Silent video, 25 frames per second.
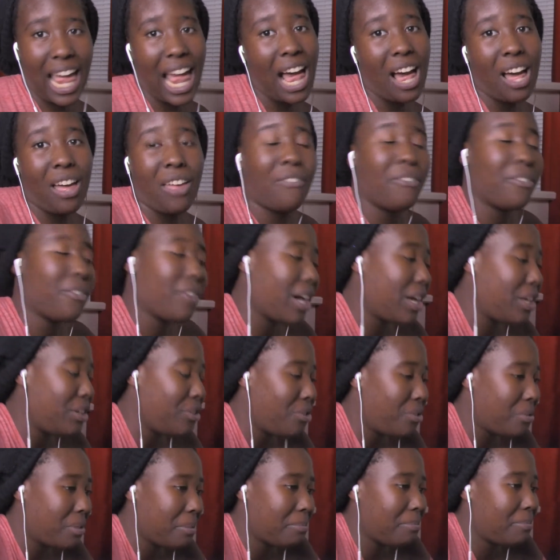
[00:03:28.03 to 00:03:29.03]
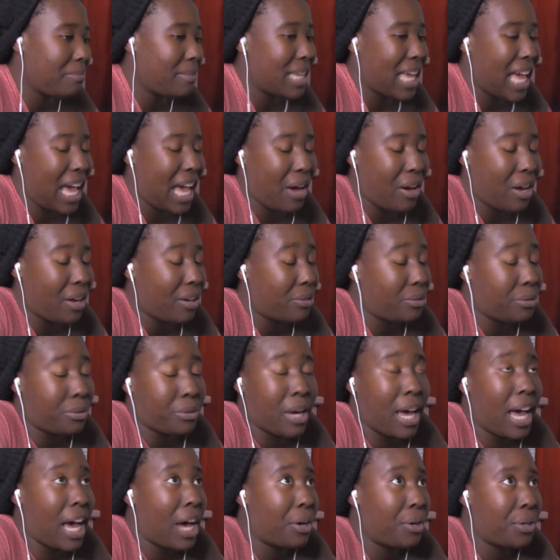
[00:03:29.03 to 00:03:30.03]
I don't know
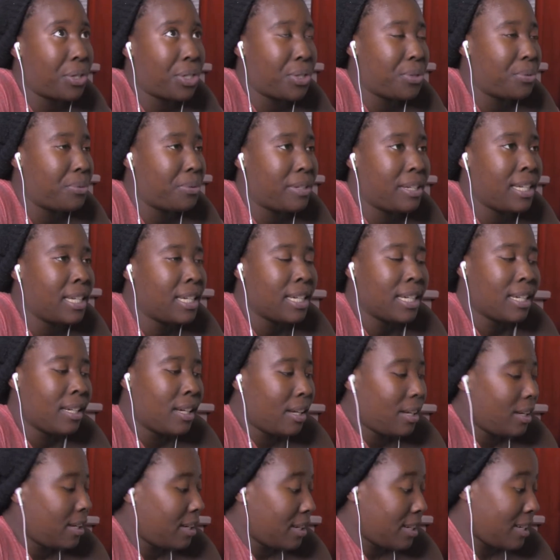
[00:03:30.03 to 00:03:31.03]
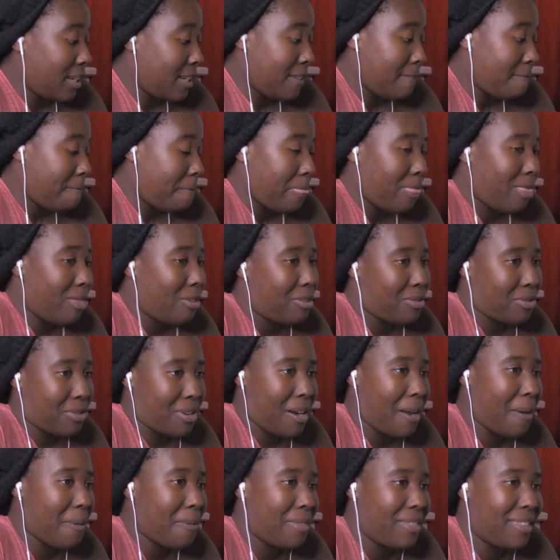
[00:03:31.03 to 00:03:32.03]
how you would
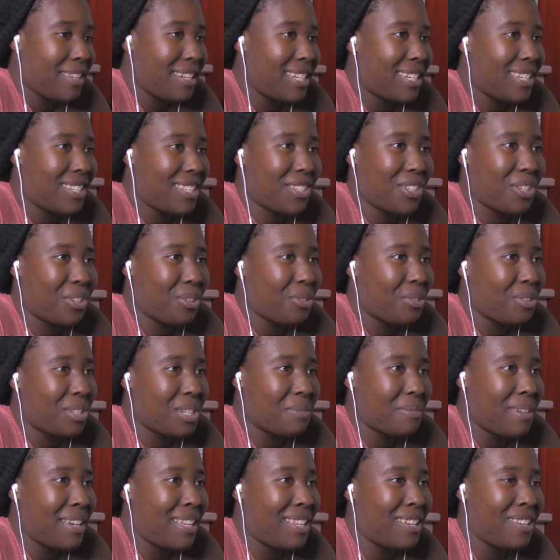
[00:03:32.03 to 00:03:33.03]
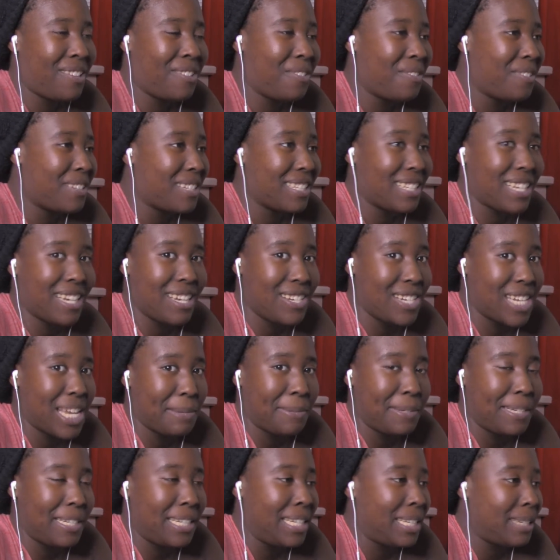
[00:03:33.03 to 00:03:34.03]
describe this to somebody who is not
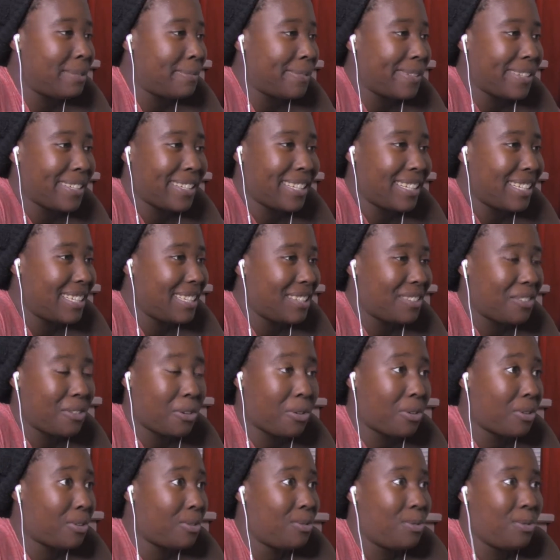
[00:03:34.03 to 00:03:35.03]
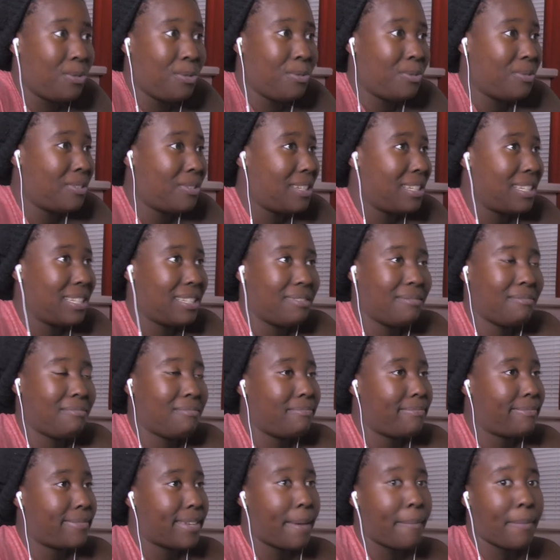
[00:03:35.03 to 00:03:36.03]
Japanese, but I'm
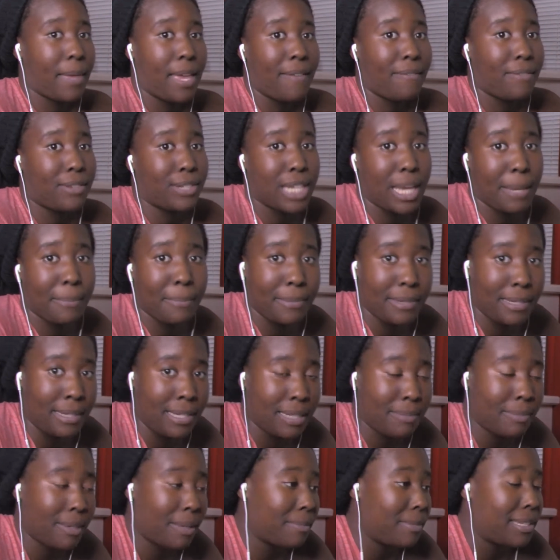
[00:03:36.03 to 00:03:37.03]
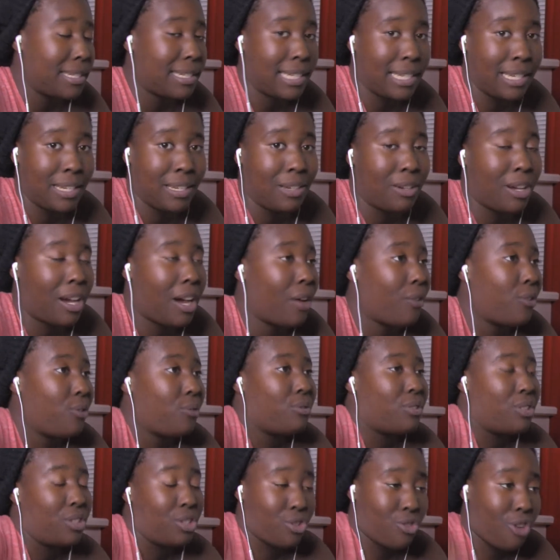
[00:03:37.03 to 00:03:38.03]
not even Japanese, but I'm just saying how you
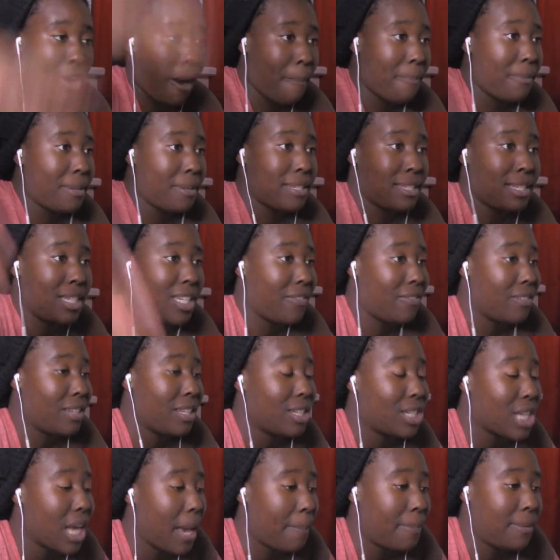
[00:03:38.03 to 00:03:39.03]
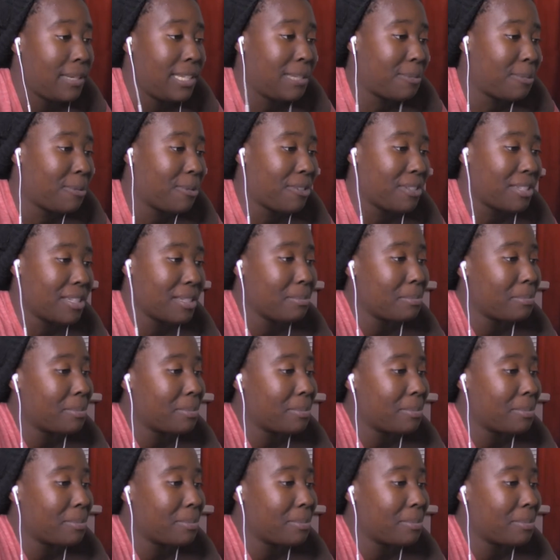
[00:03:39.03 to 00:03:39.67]
would describe this to even a Japanese person.